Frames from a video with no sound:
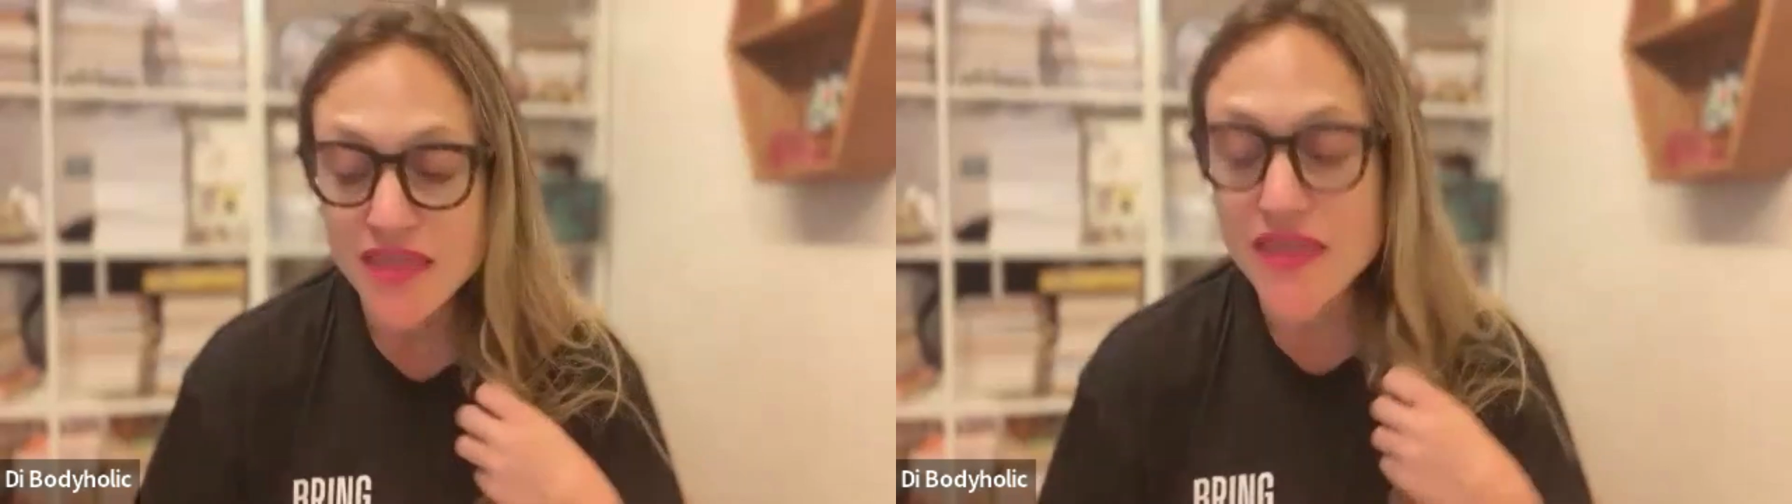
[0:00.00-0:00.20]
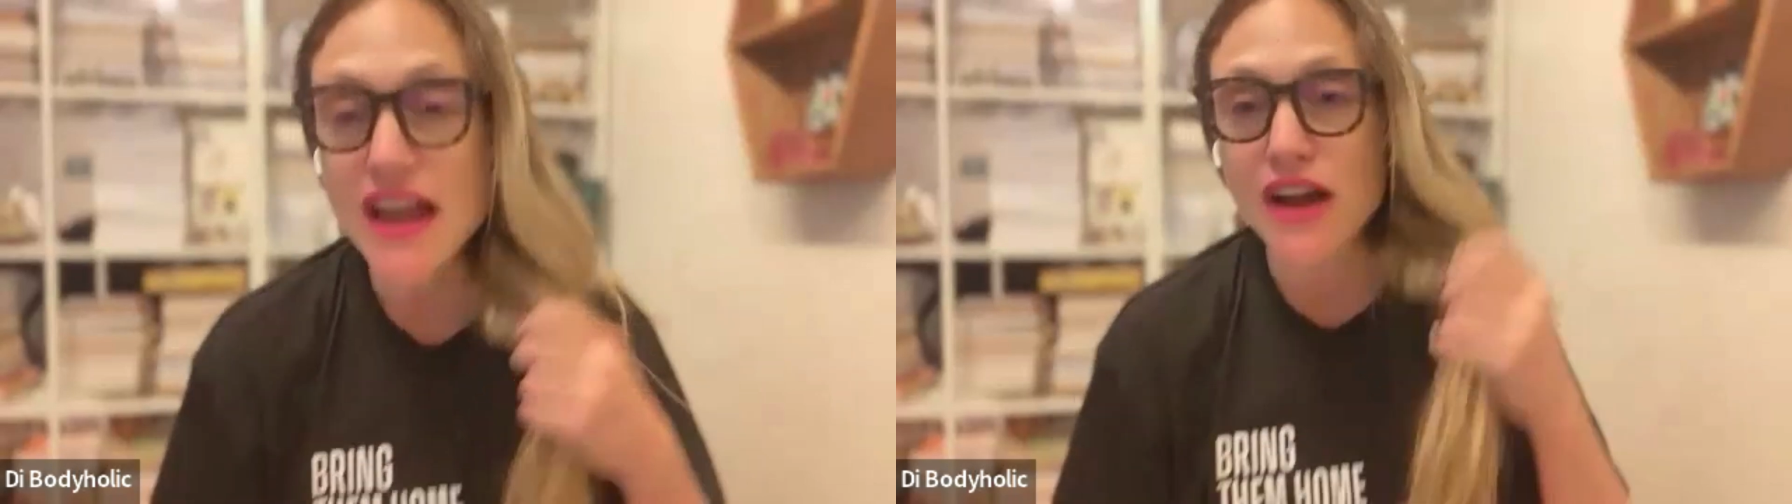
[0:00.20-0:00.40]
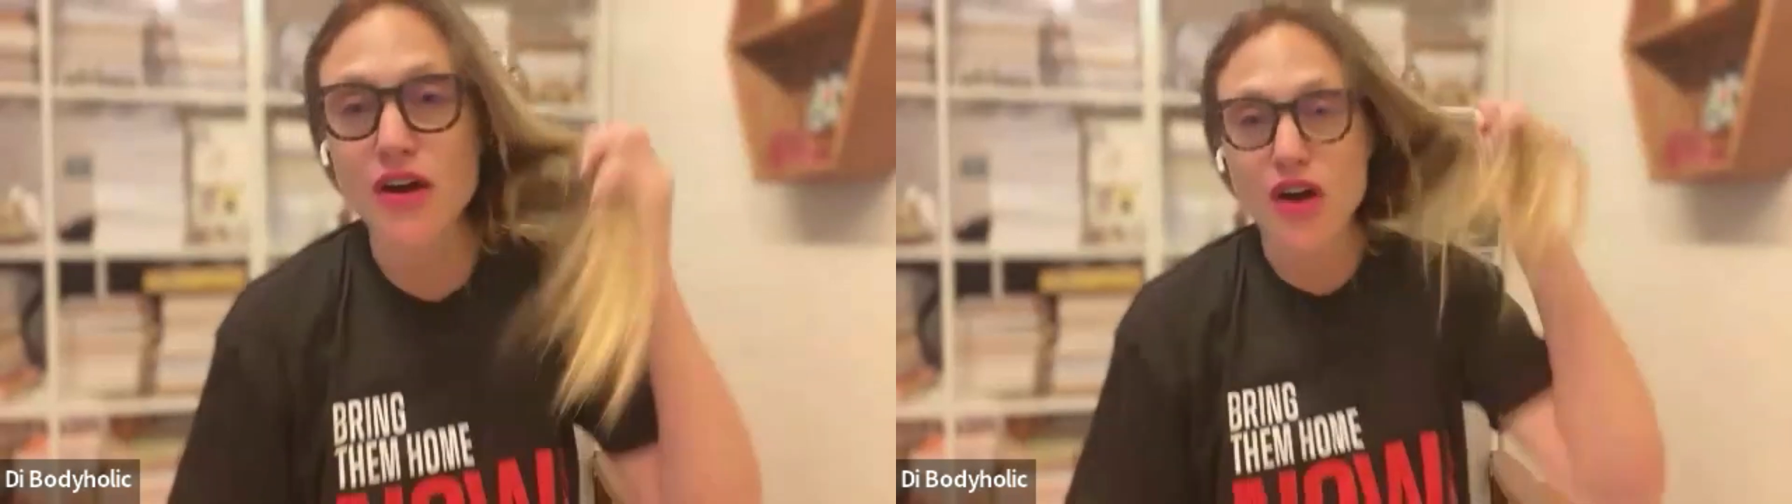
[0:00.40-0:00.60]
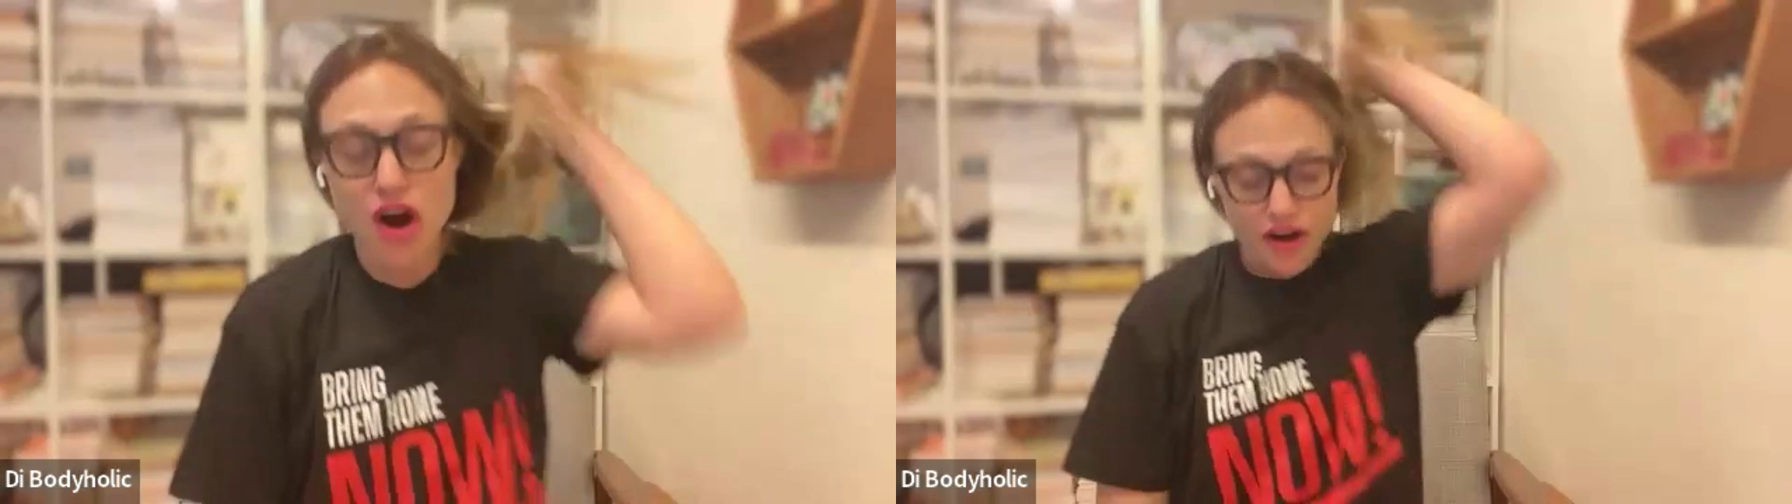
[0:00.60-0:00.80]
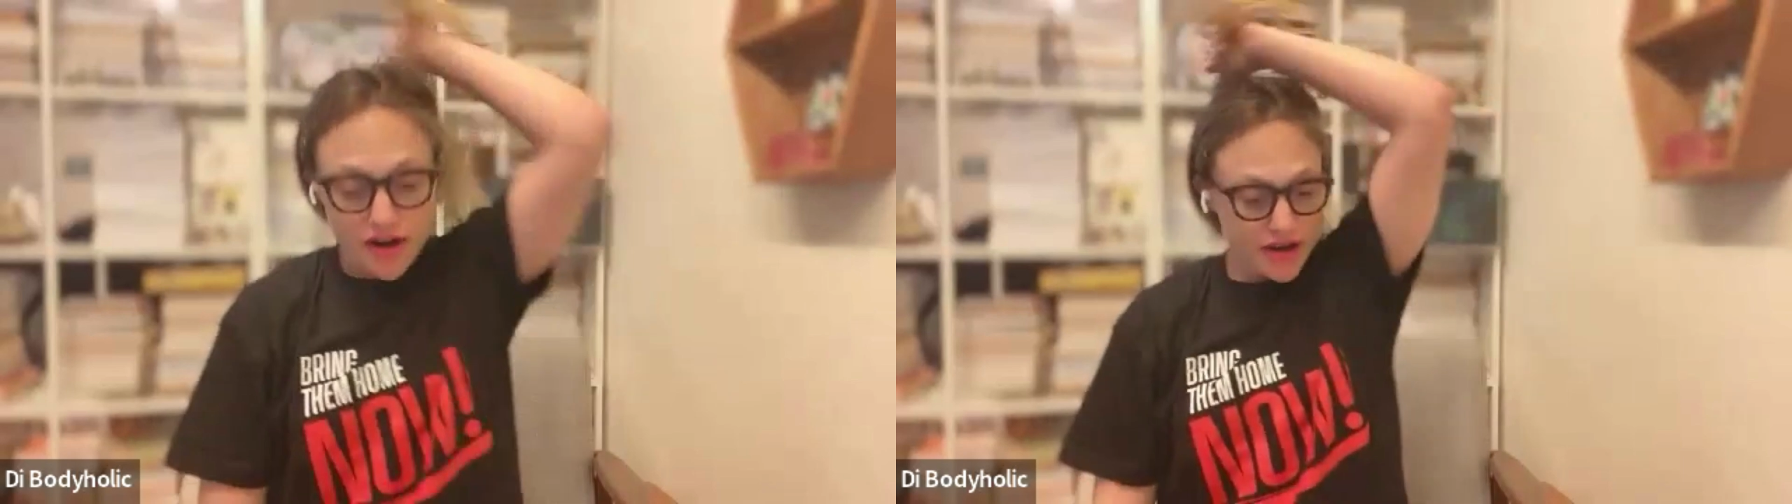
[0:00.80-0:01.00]
there
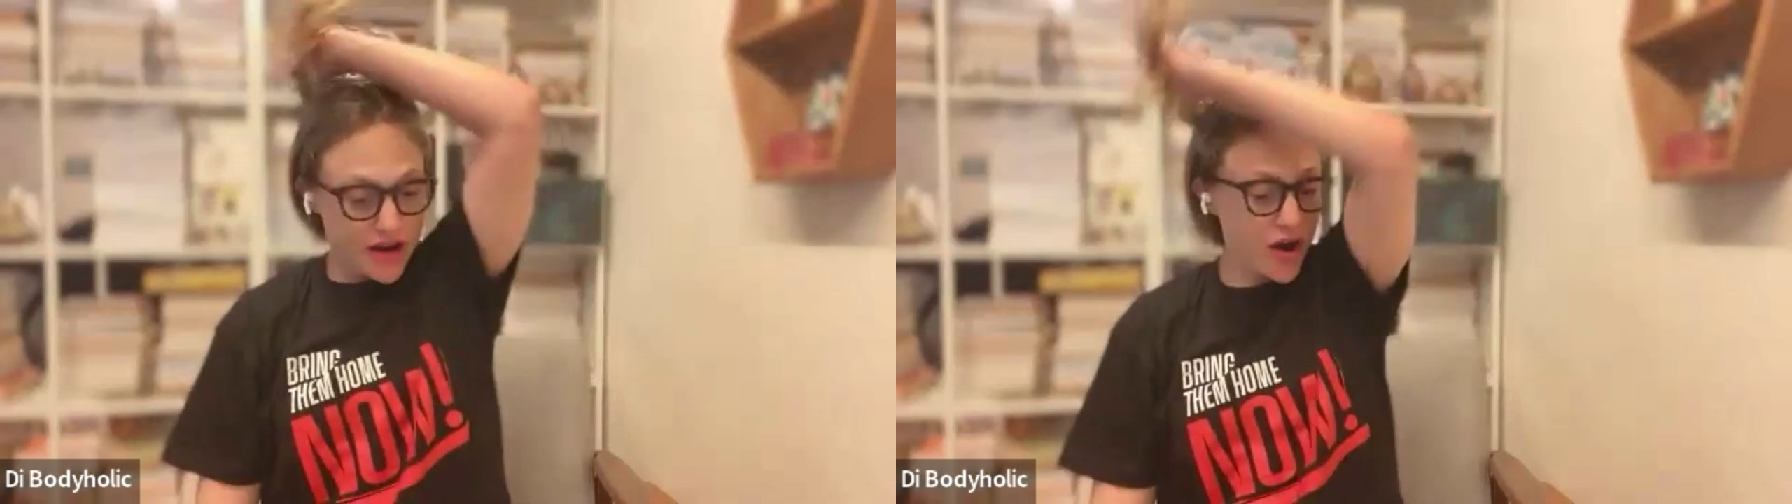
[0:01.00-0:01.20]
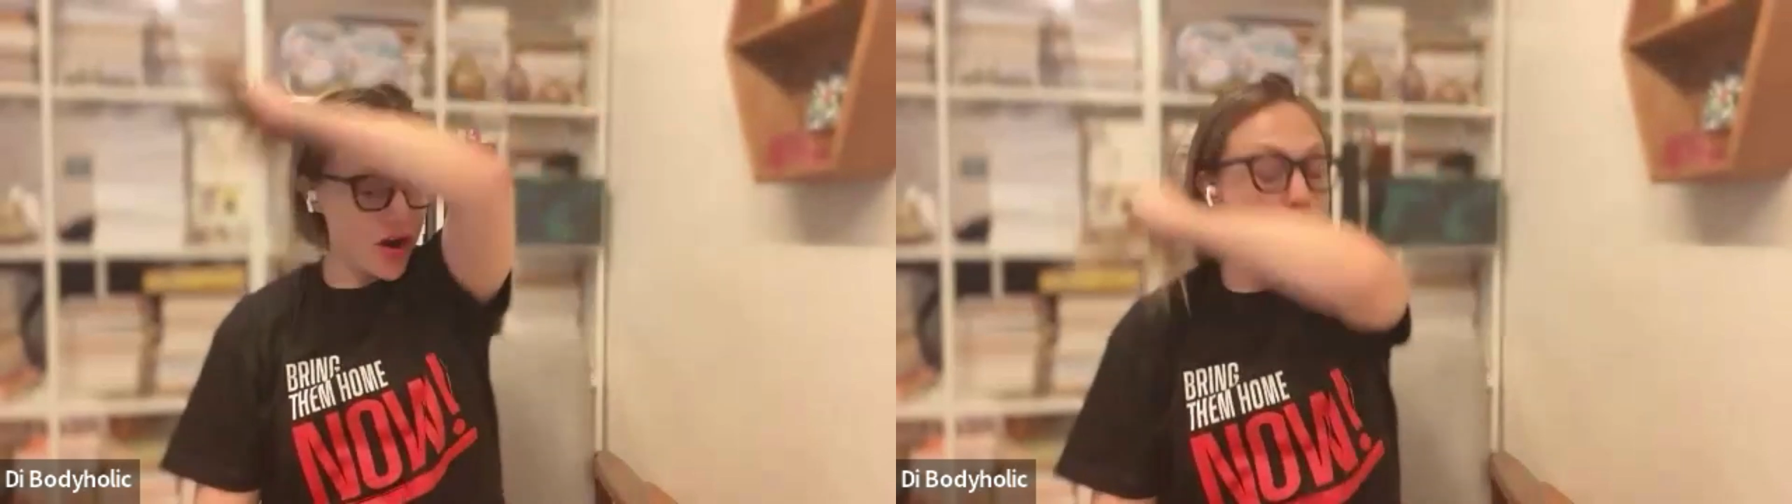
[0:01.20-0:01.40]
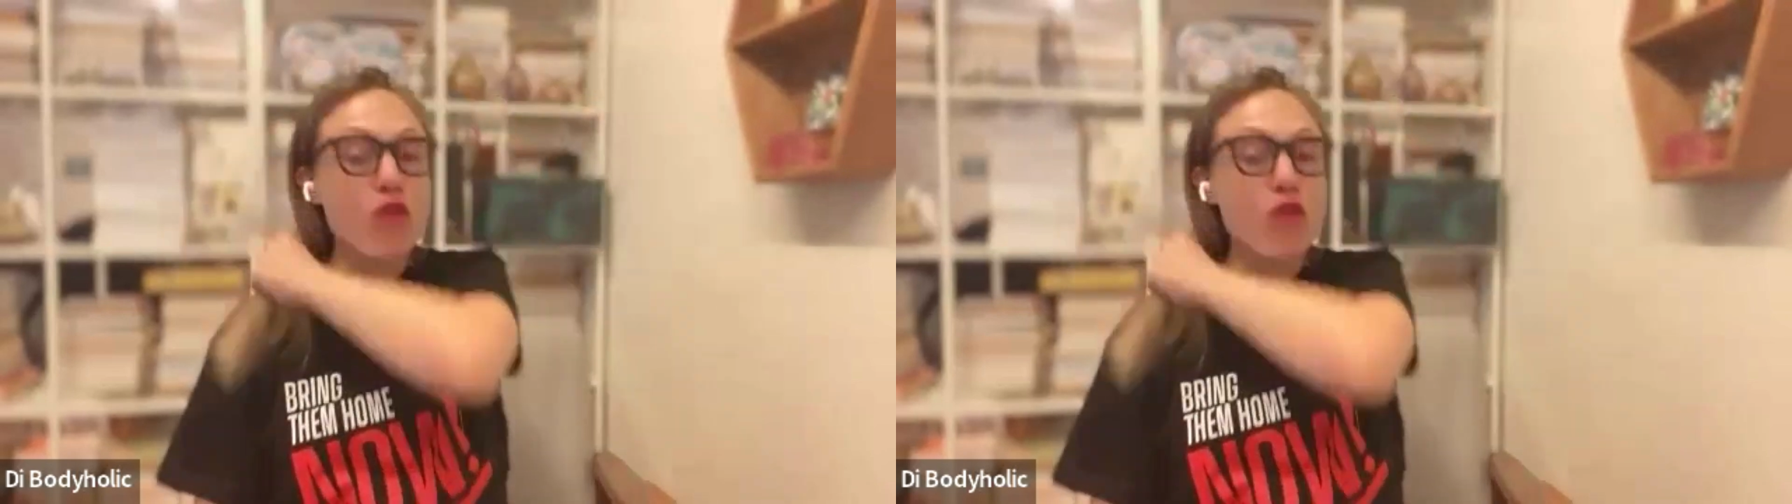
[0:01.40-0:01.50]
are